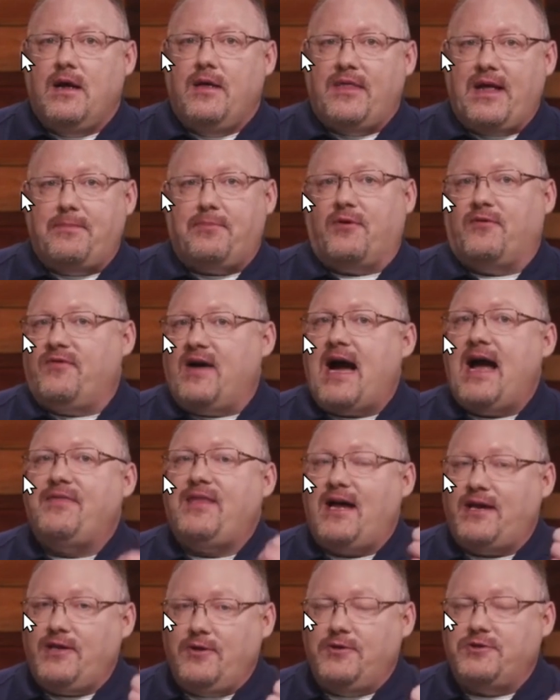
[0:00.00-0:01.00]
they provide
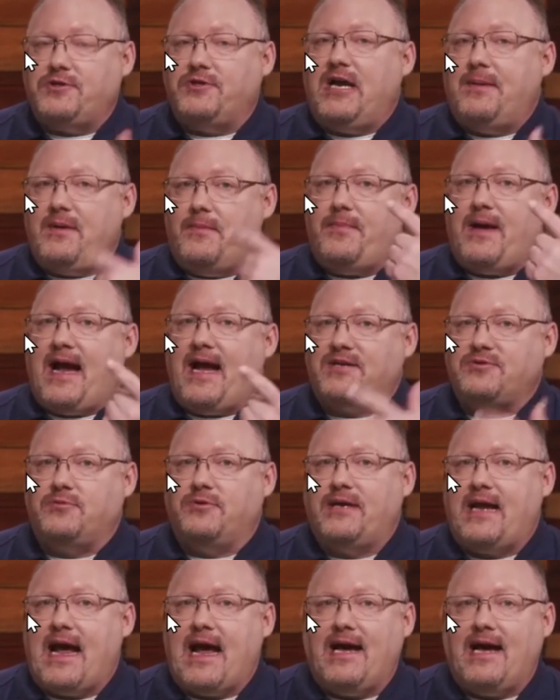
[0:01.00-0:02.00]
that username and
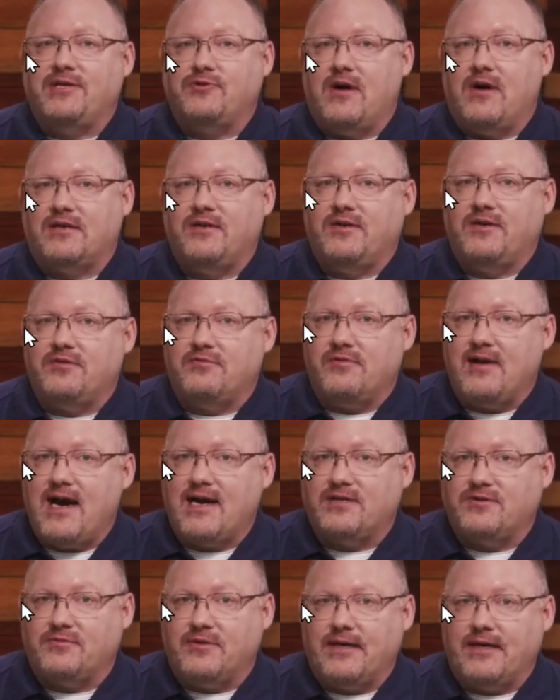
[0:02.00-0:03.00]
password to Azure Active
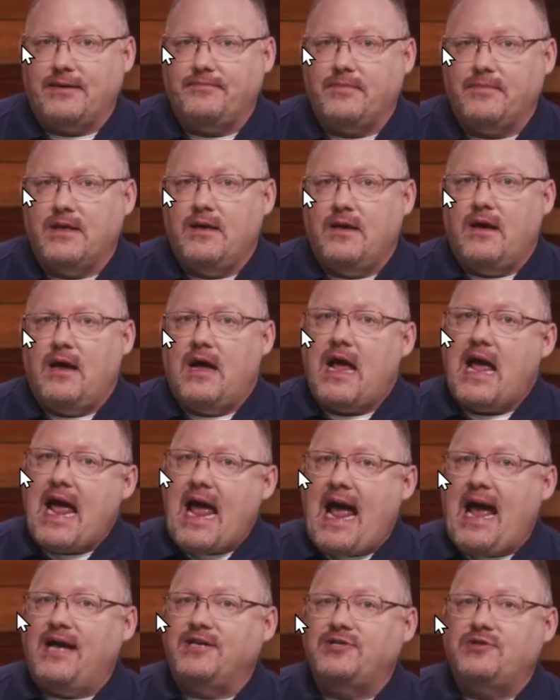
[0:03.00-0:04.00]
Directory.
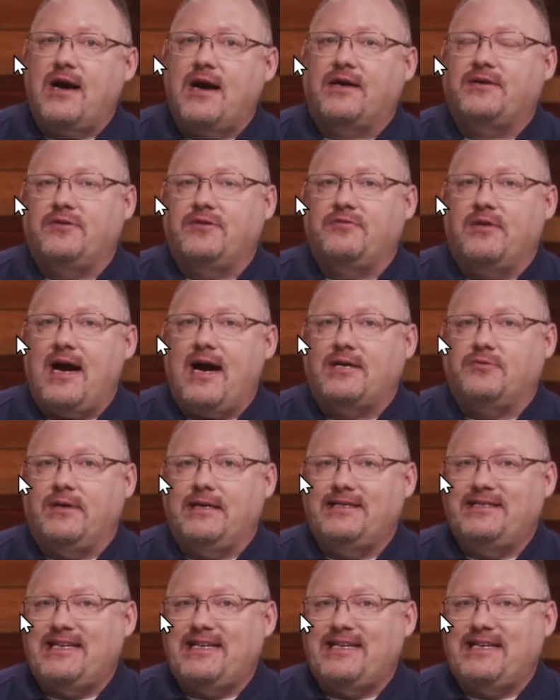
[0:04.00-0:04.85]
Azure Active Directory